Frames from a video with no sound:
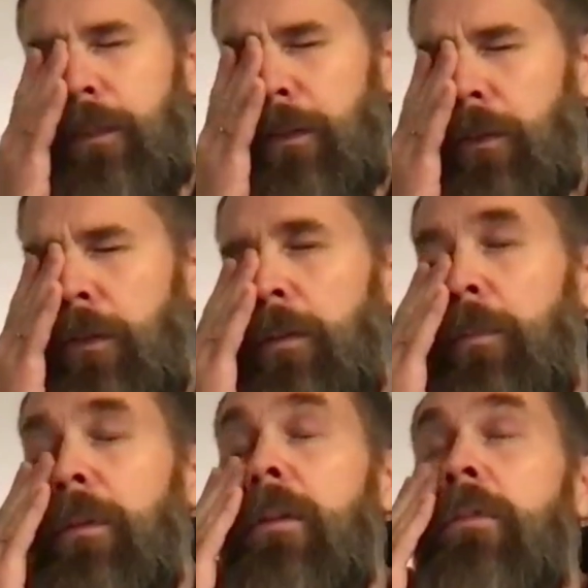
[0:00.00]
in
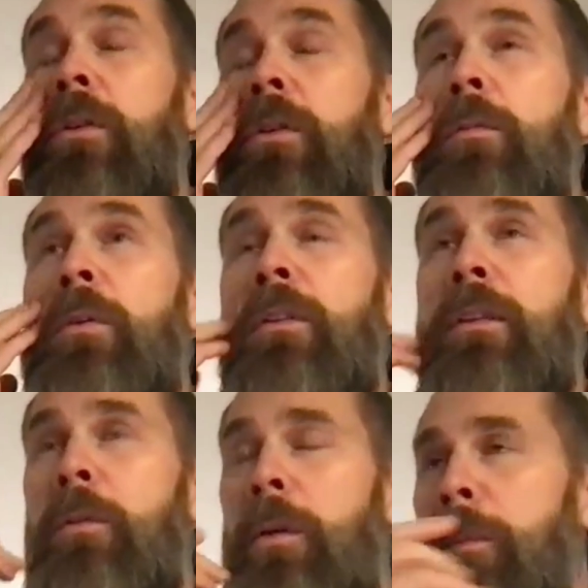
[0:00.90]
Europe, of course,
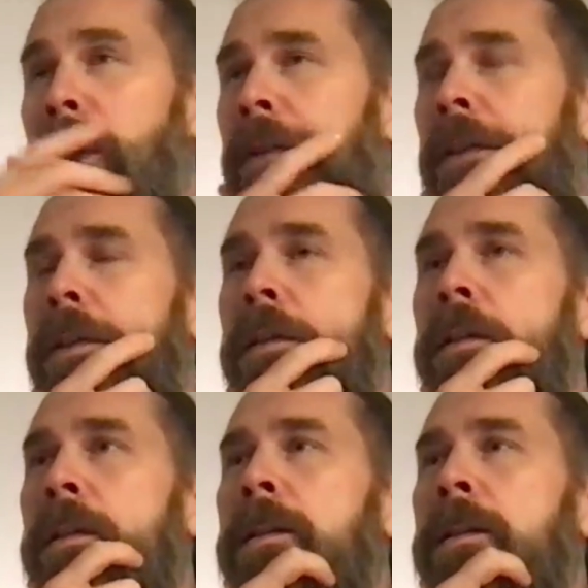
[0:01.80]
because we're based here.